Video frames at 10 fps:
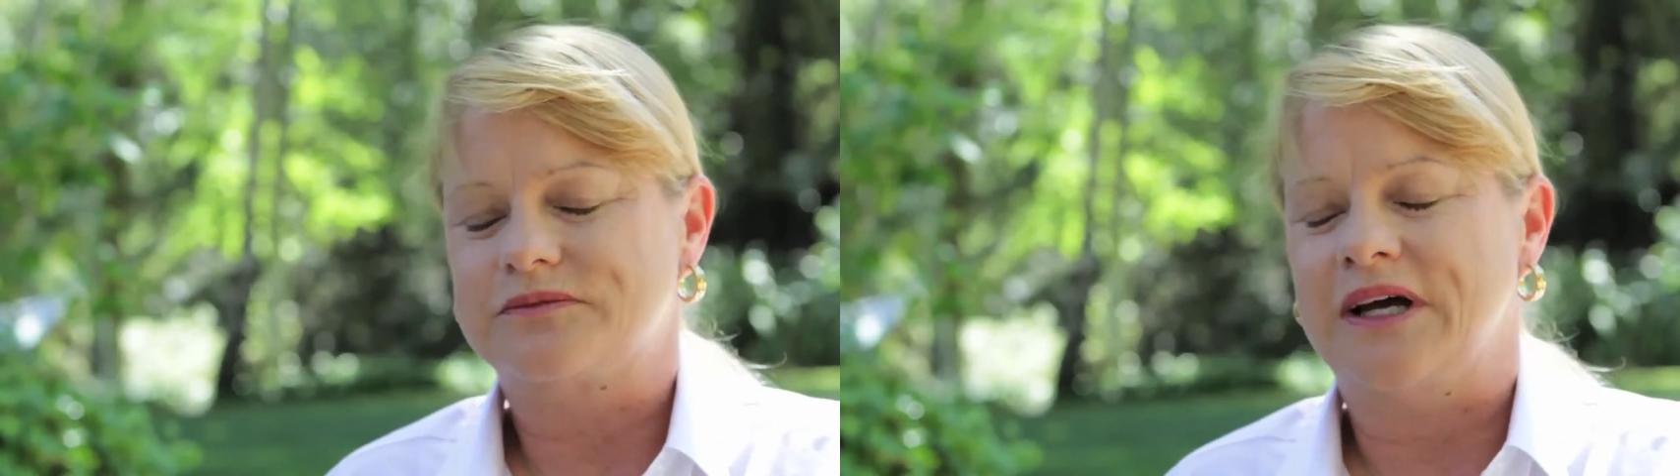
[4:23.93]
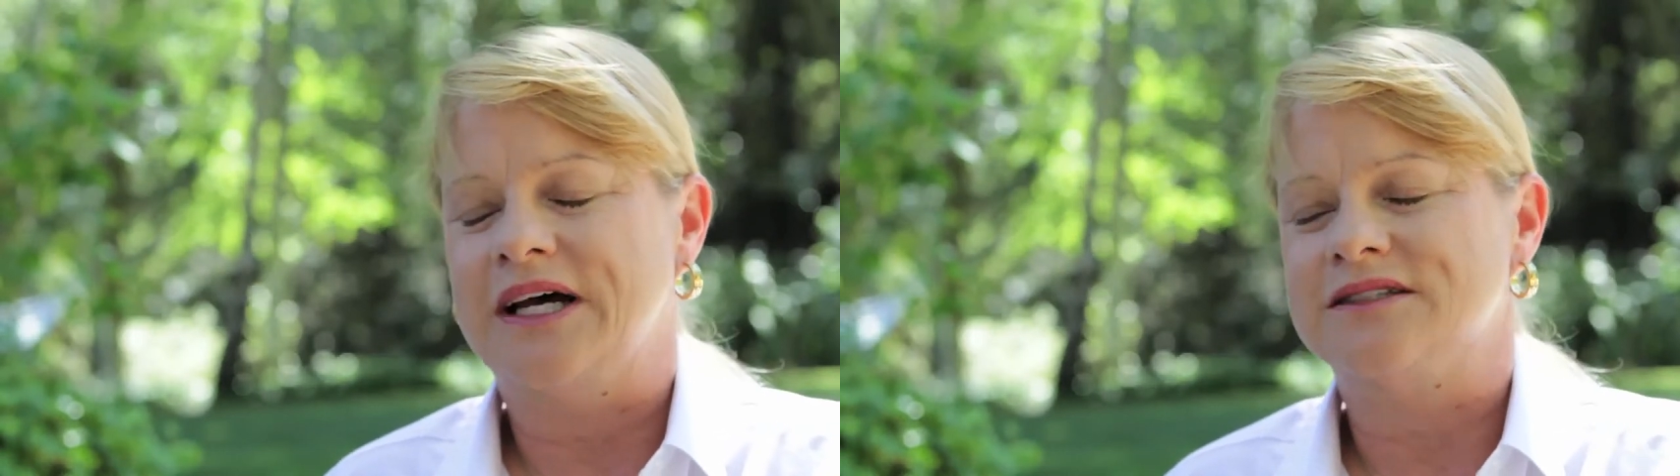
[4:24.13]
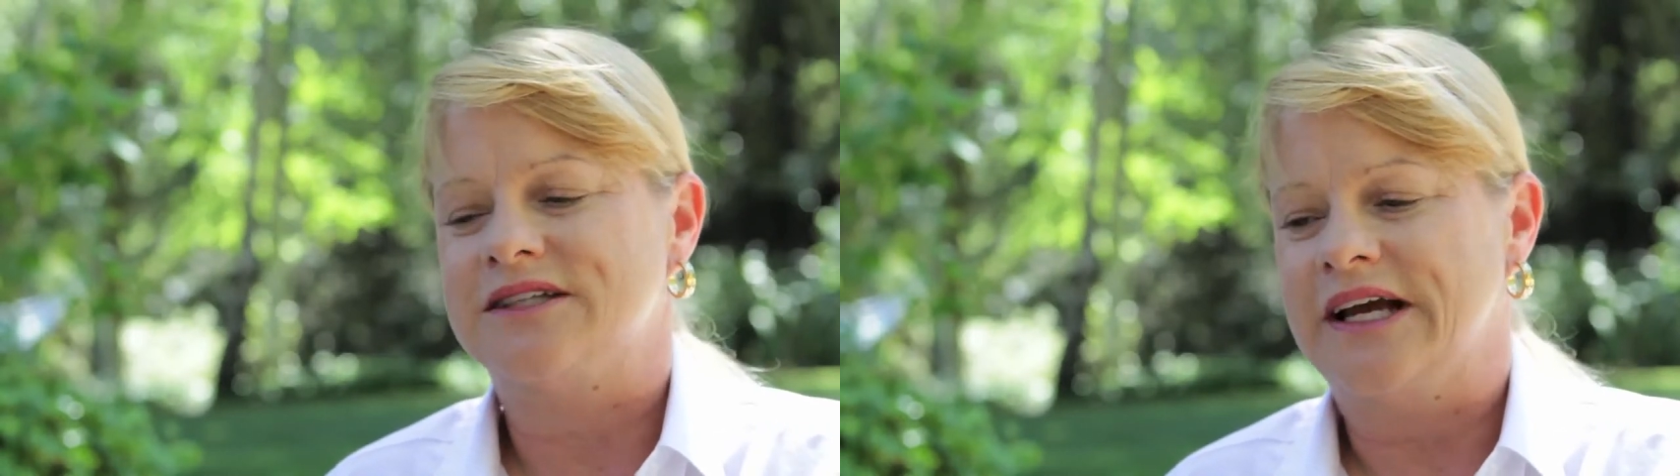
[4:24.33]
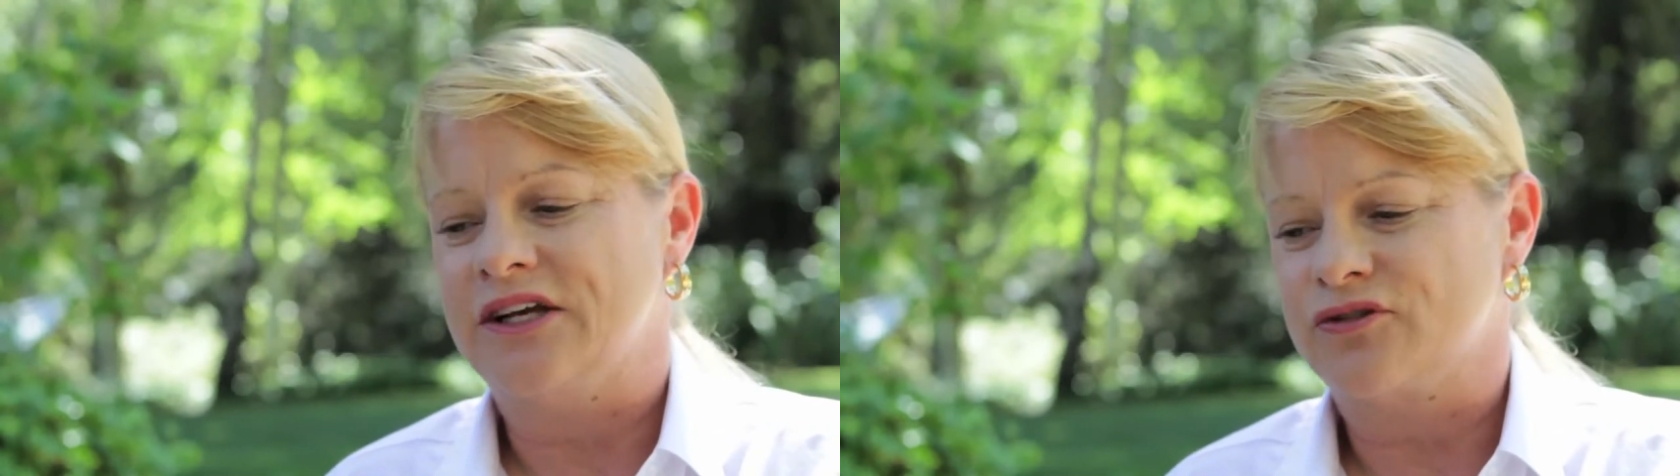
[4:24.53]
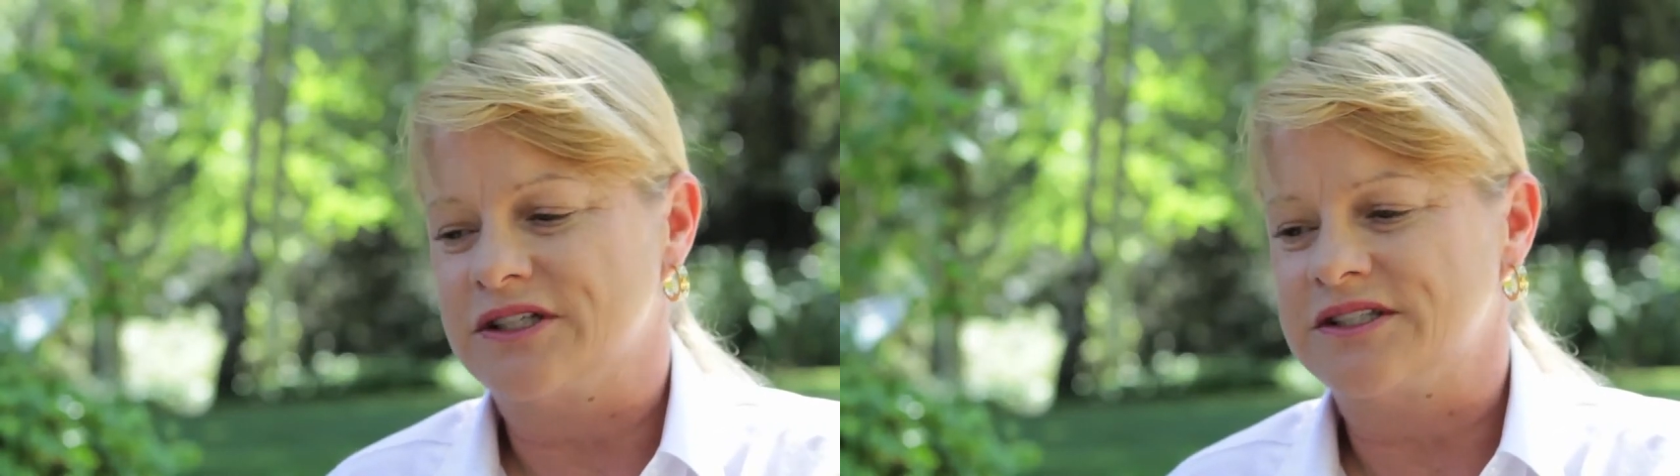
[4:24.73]
as a
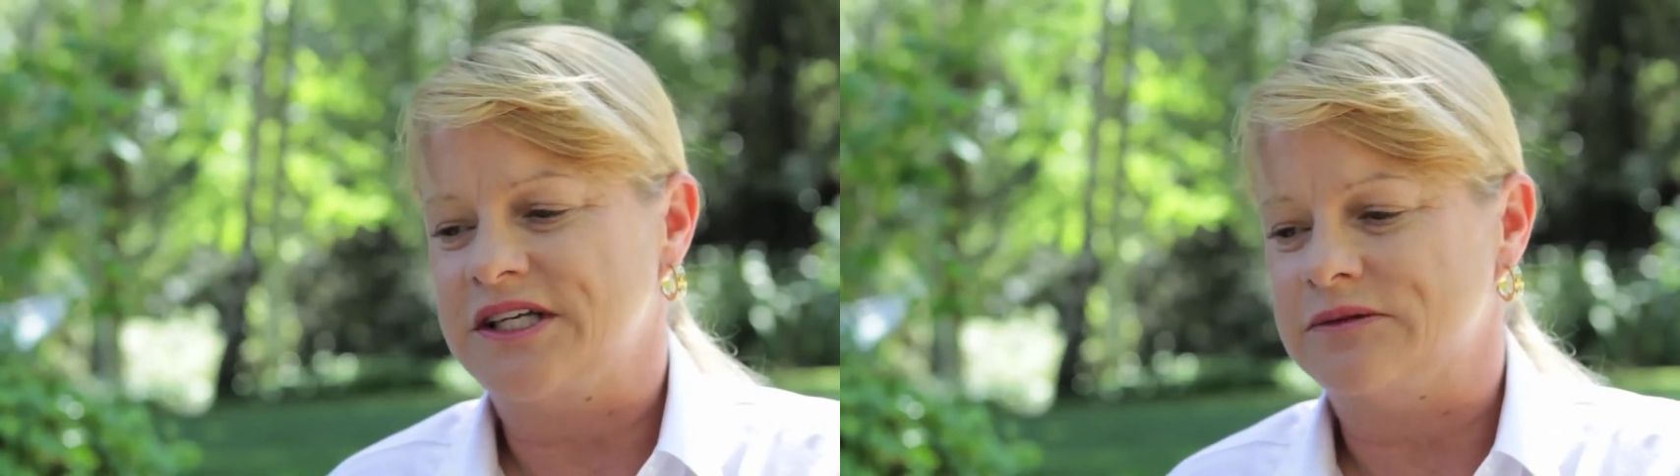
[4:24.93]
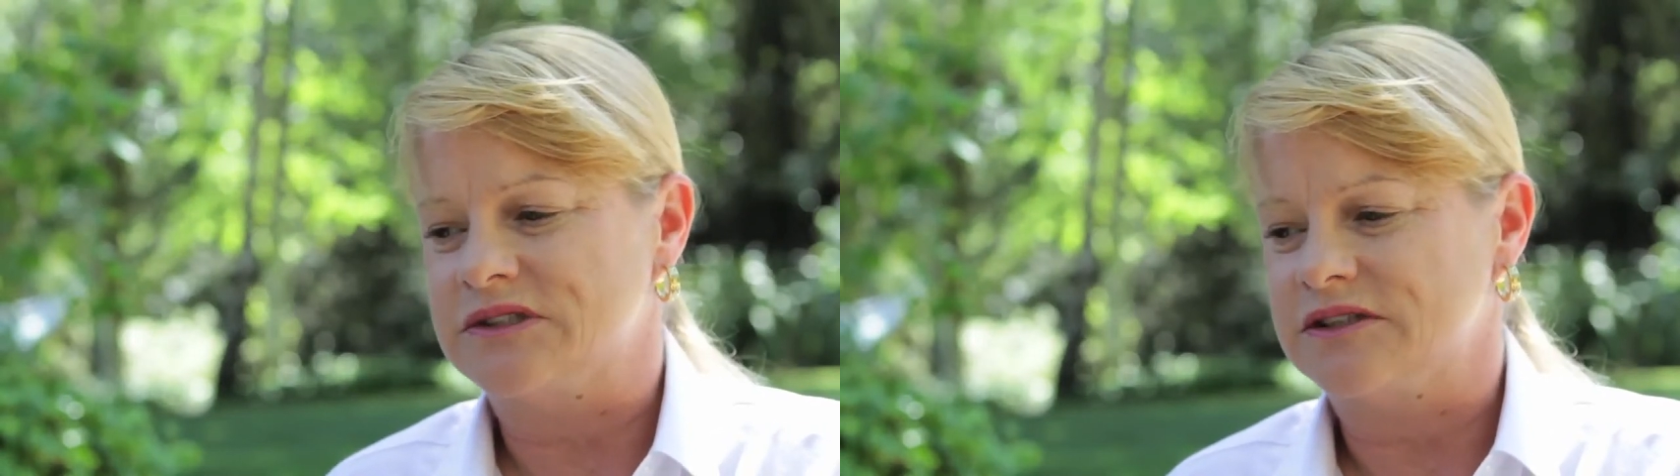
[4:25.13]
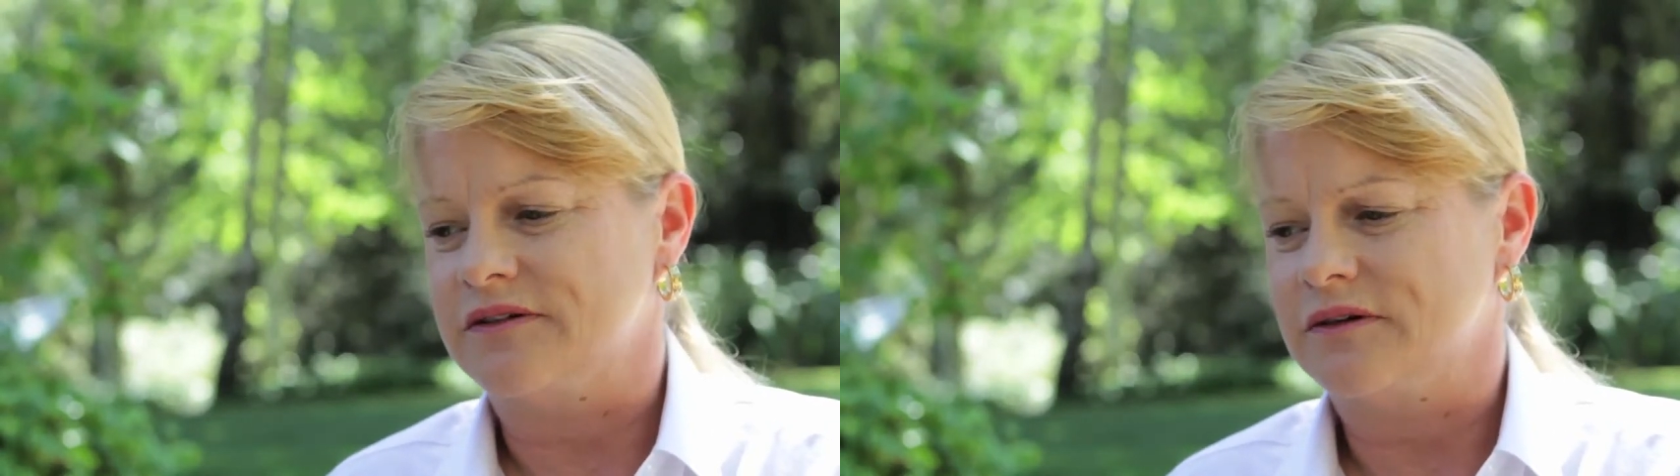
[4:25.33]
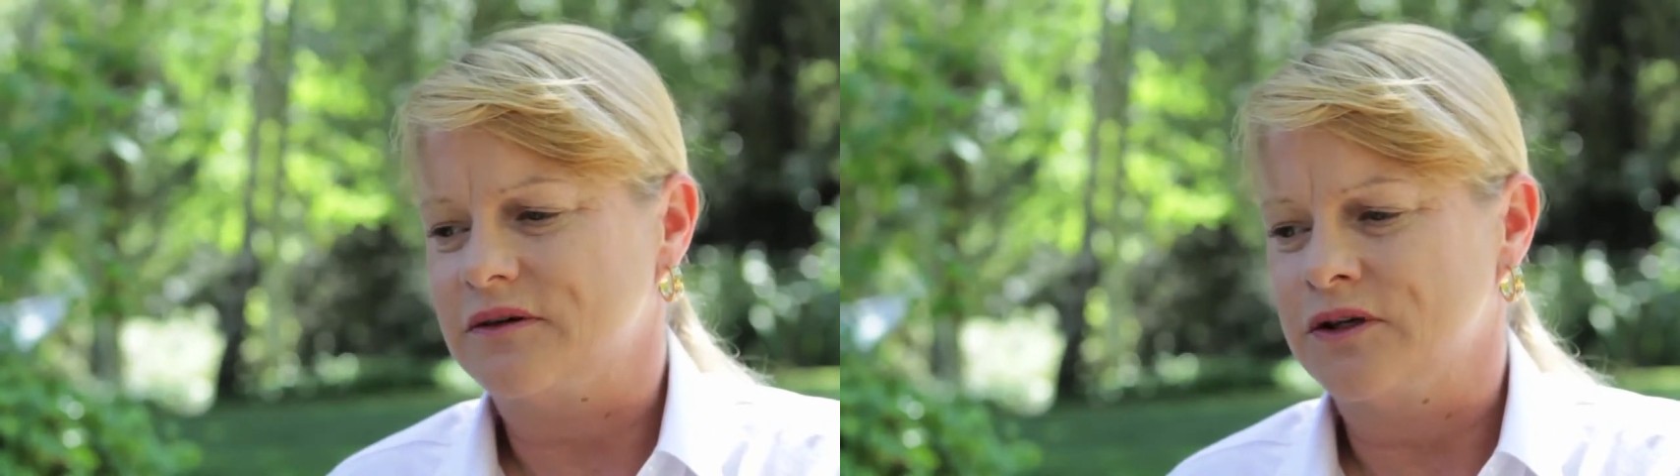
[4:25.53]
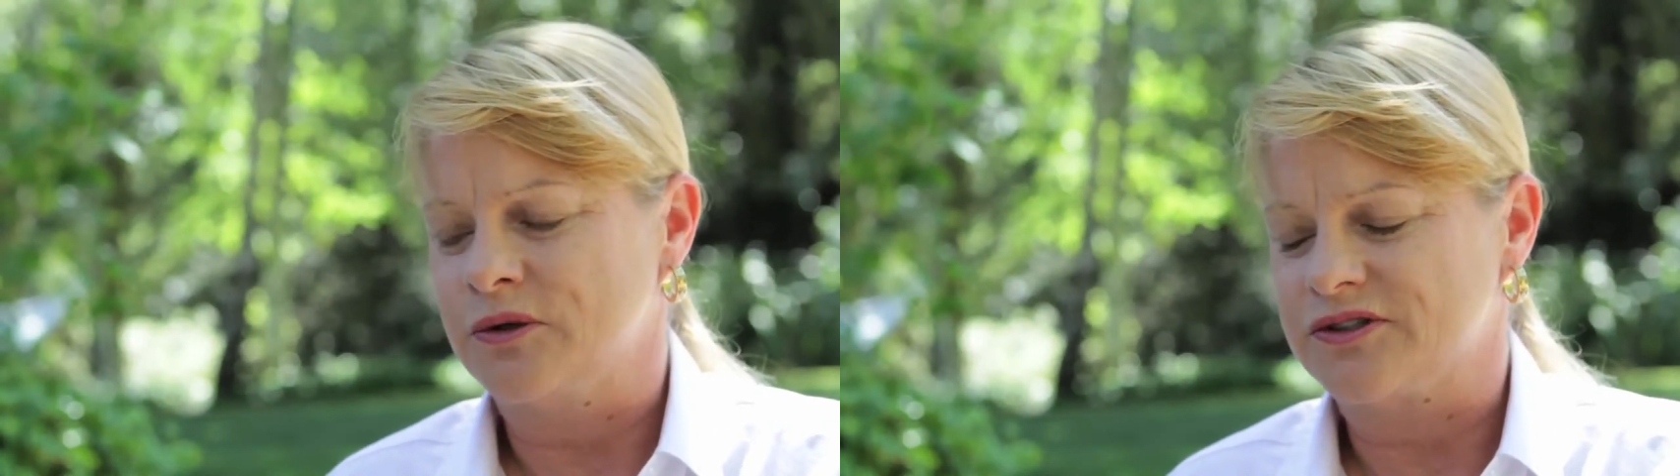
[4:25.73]
trustee with the
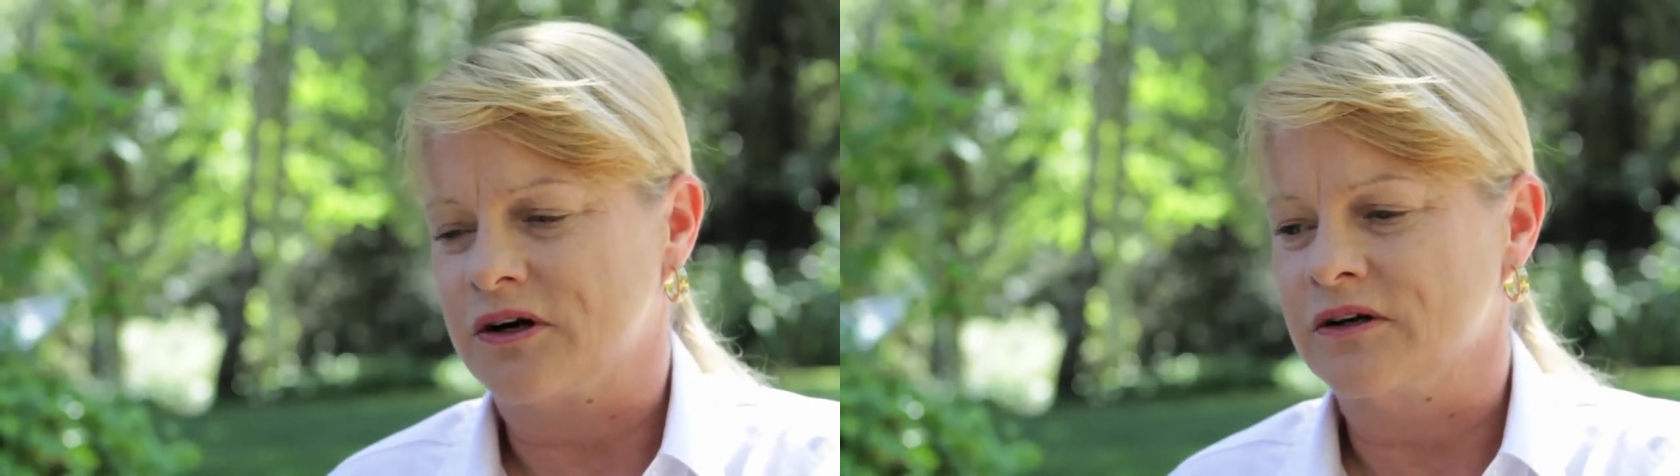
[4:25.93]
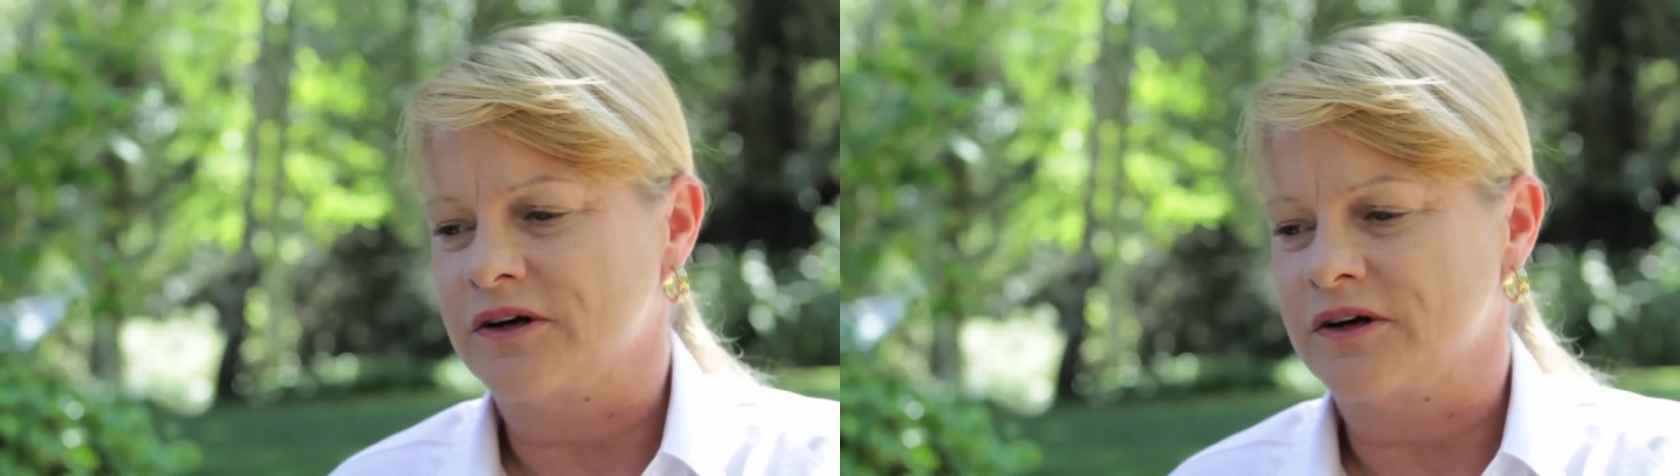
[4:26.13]
Louis R.